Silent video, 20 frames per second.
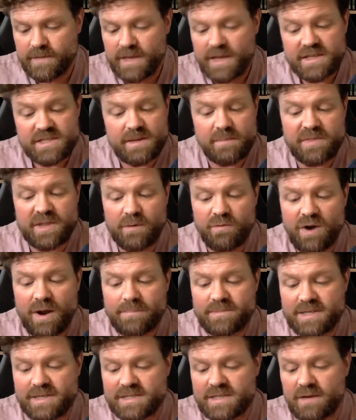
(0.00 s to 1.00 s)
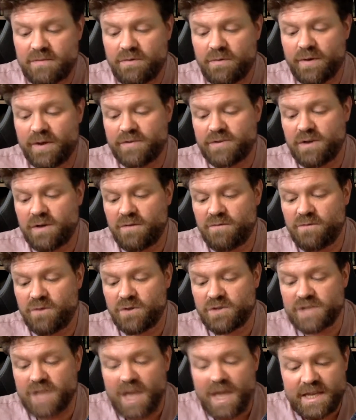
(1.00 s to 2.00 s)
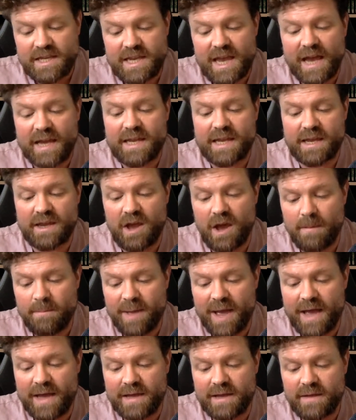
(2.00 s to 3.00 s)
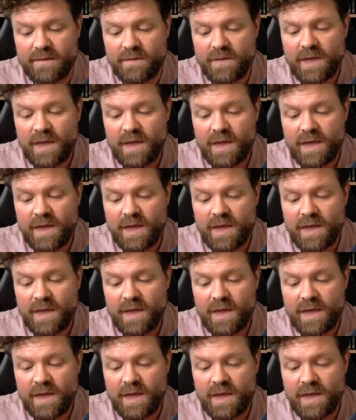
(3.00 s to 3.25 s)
Something wrapped itself around her foot, yanking her back.